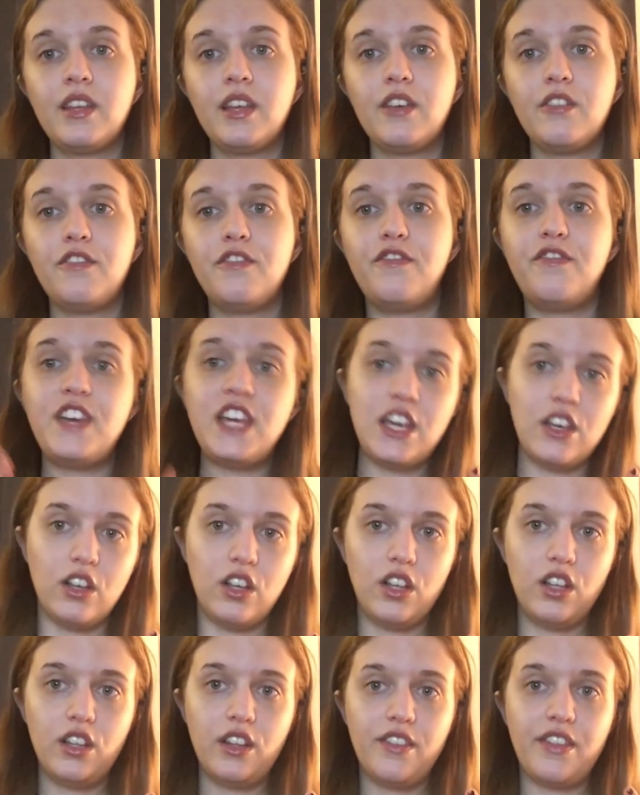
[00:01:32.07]

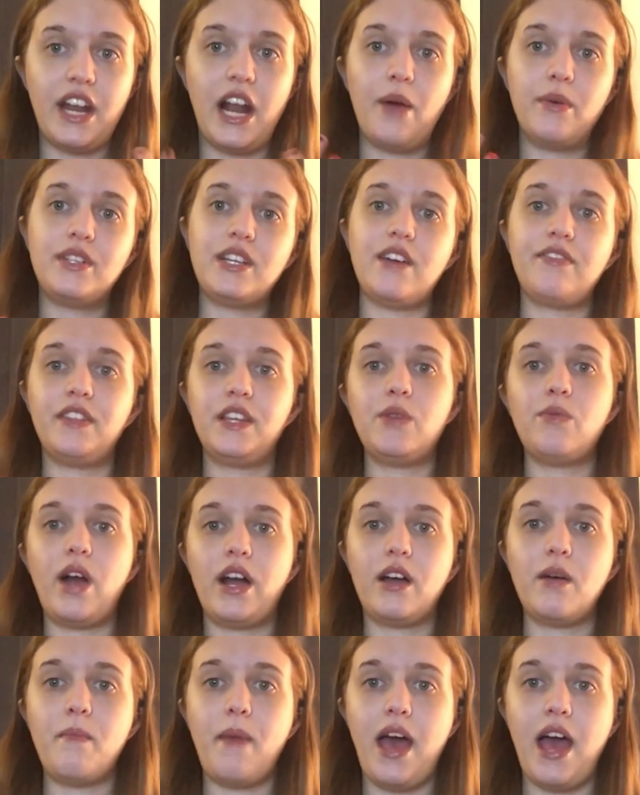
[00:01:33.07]
feel, then I would definitely
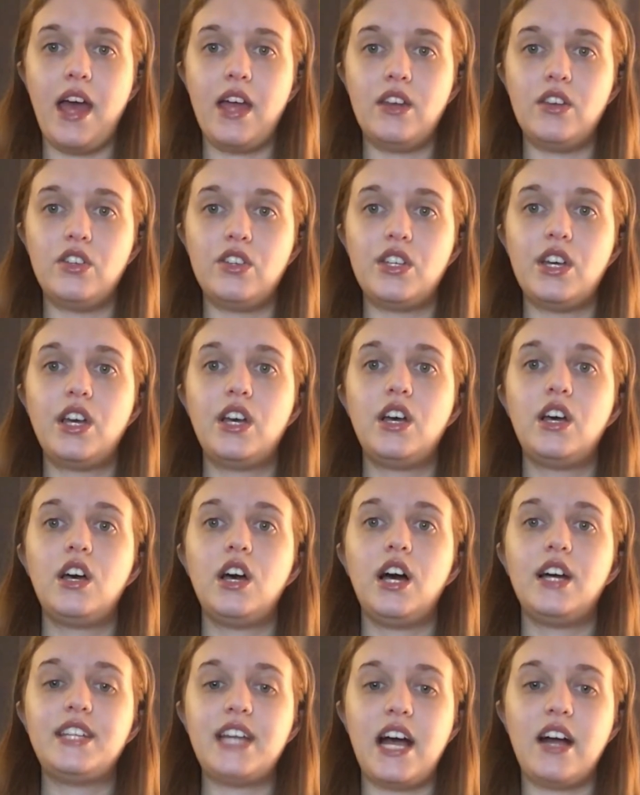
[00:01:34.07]
recommend
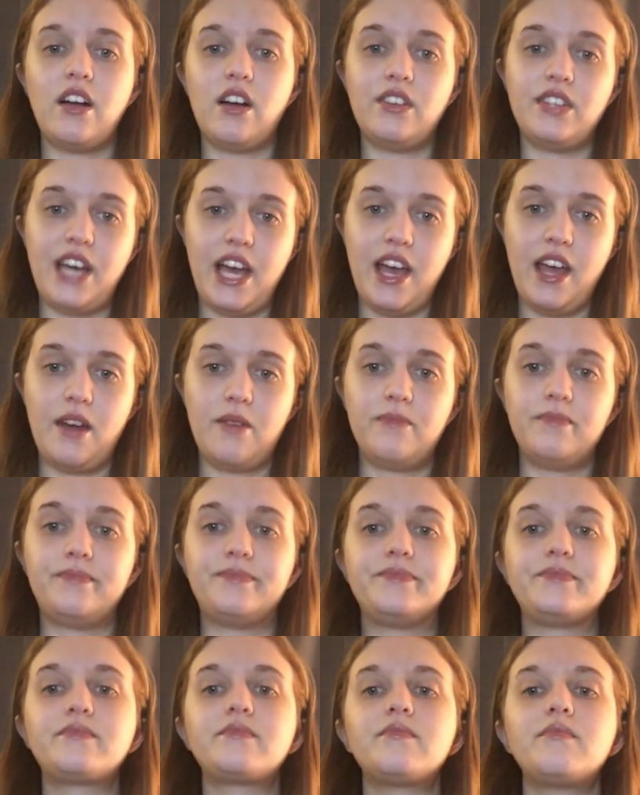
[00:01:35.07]
Attack on
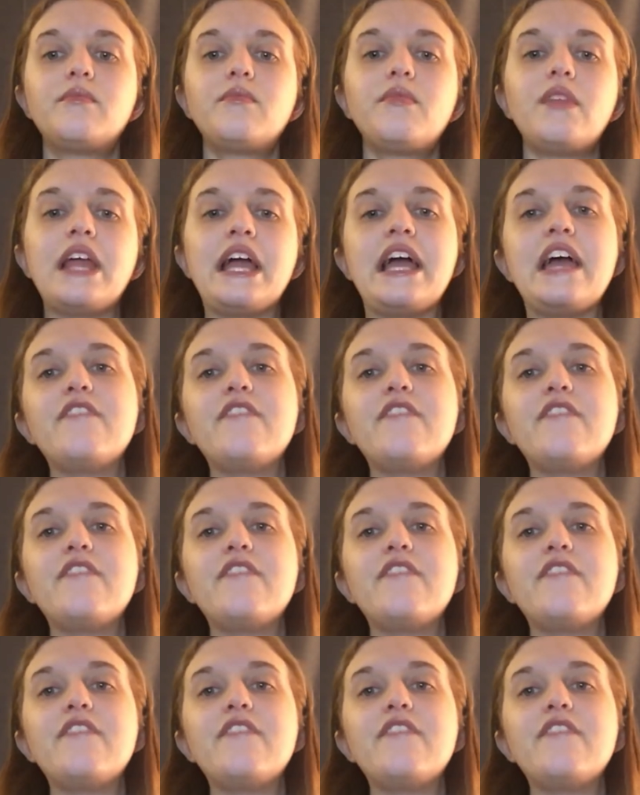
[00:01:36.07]
Titan.